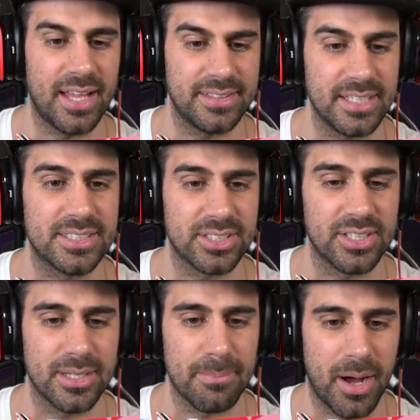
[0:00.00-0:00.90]
did start
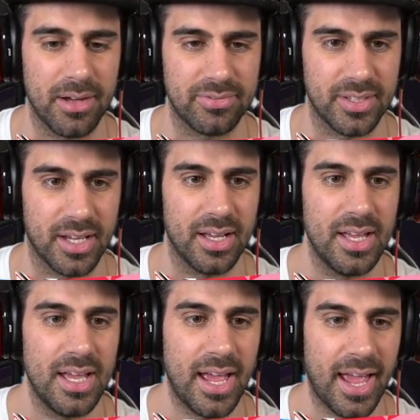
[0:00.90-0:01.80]
the mafia,
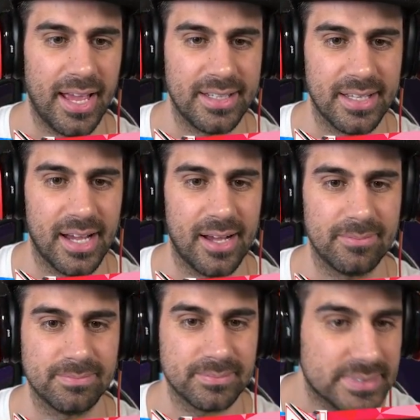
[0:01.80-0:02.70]
and
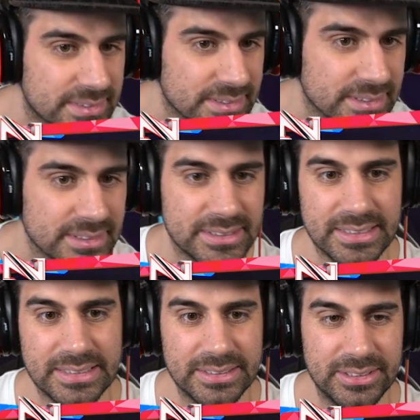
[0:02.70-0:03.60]
um,
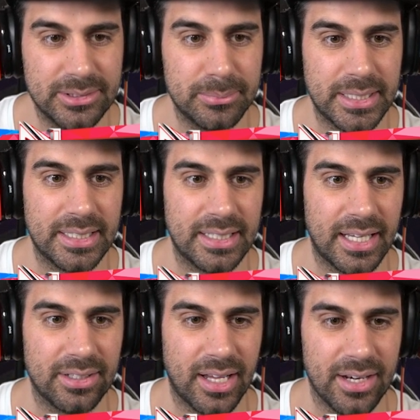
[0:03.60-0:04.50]
I don't know, man. I
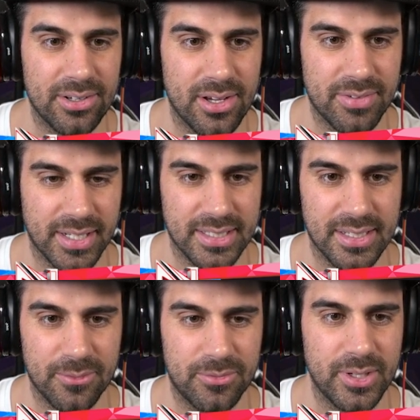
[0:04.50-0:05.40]
don't I don't know if I can
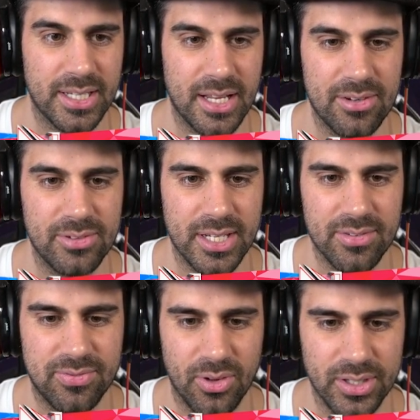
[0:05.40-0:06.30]
if we can if we can
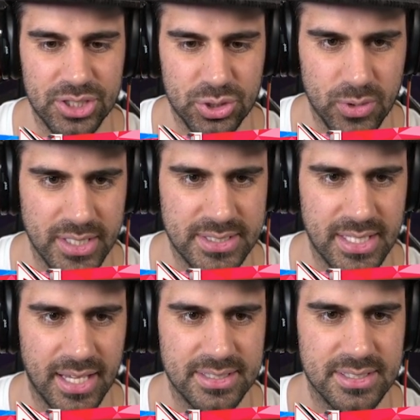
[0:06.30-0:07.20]
fully trust
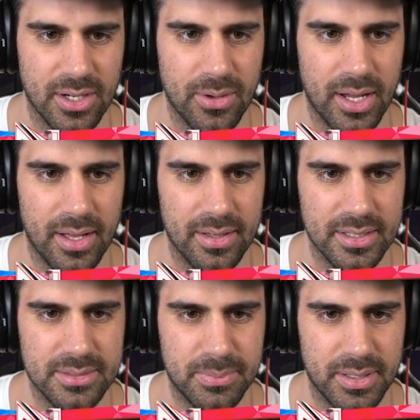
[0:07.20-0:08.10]
that. So uh,
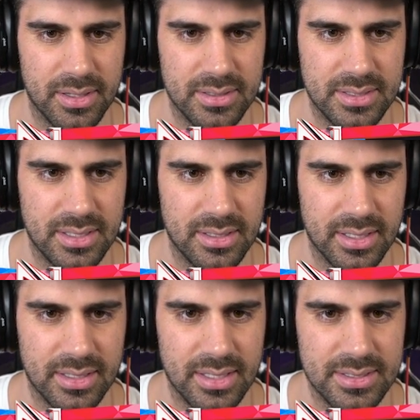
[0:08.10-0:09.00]
let's put this here
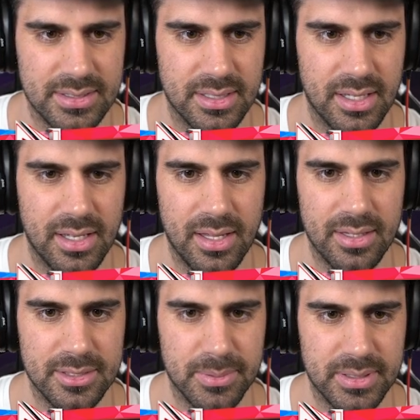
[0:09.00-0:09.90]
like this
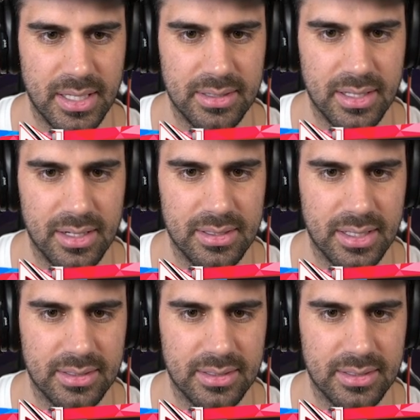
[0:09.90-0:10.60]
put that there, that